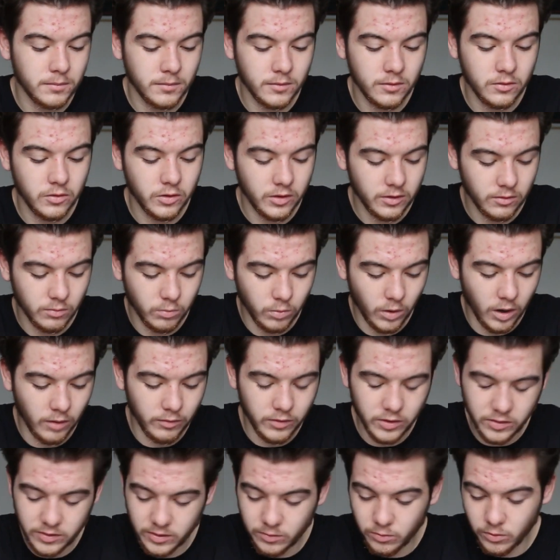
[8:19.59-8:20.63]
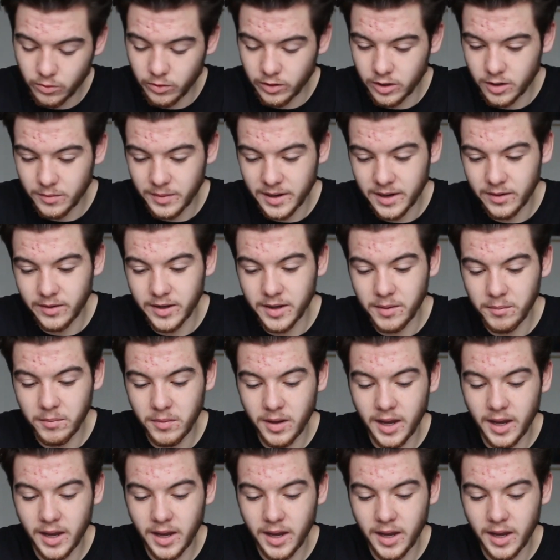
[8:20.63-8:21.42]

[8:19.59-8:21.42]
She's obviously worried about him,